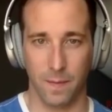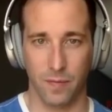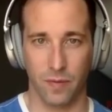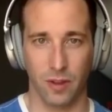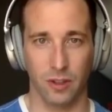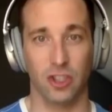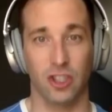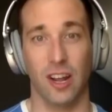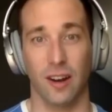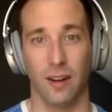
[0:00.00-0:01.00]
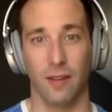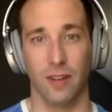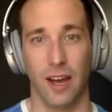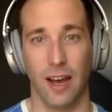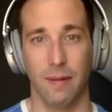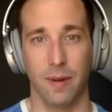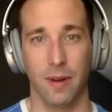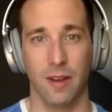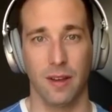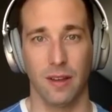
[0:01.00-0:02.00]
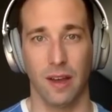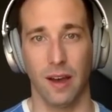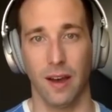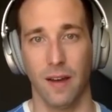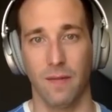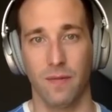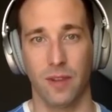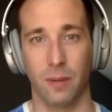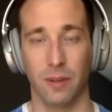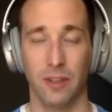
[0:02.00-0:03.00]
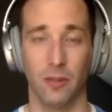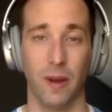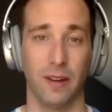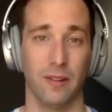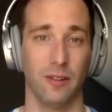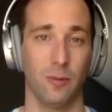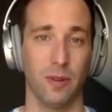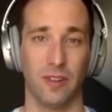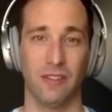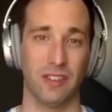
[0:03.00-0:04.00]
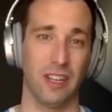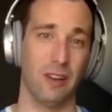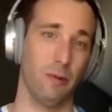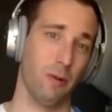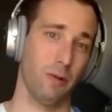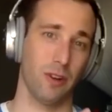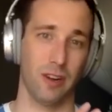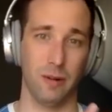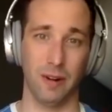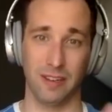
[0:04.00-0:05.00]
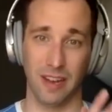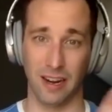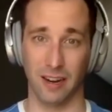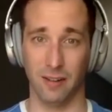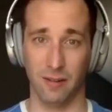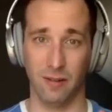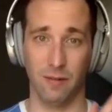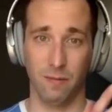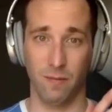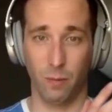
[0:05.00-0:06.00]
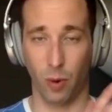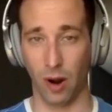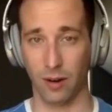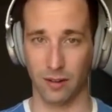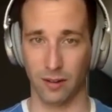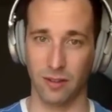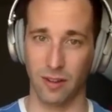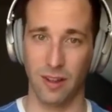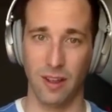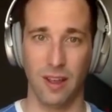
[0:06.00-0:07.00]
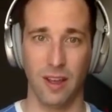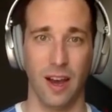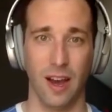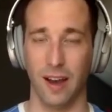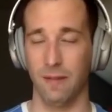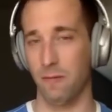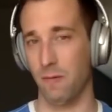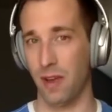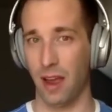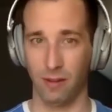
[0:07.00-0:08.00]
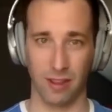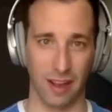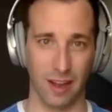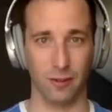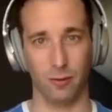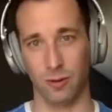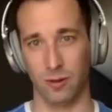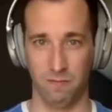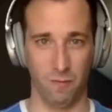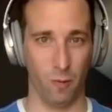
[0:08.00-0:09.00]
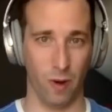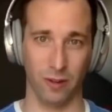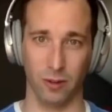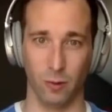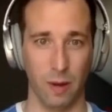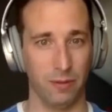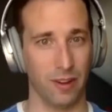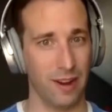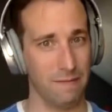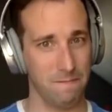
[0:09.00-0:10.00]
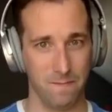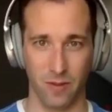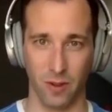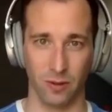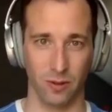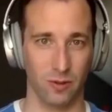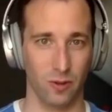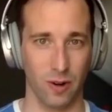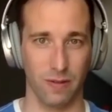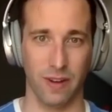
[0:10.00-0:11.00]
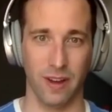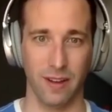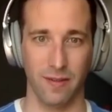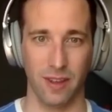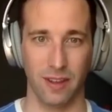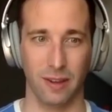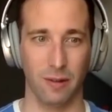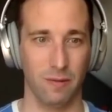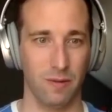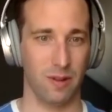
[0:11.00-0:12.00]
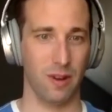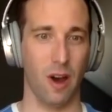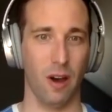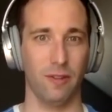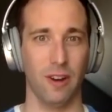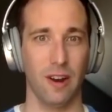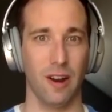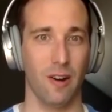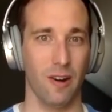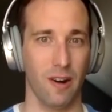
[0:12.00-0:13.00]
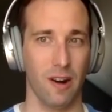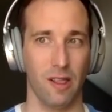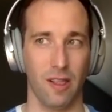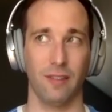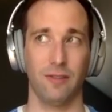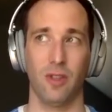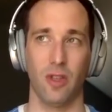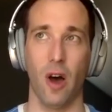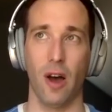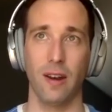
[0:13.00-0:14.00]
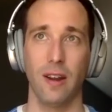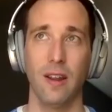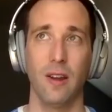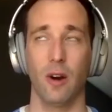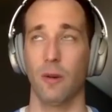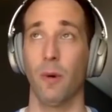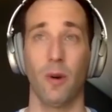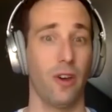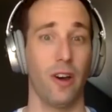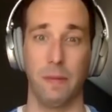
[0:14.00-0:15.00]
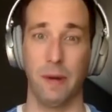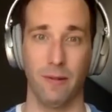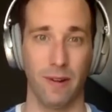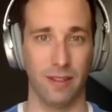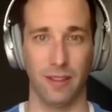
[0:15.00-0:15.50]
There's just not enough time typically spent specifically when we're talking about data products. Everything else, whether it's a website, those are sort of things that often are less thought or more thought about, right?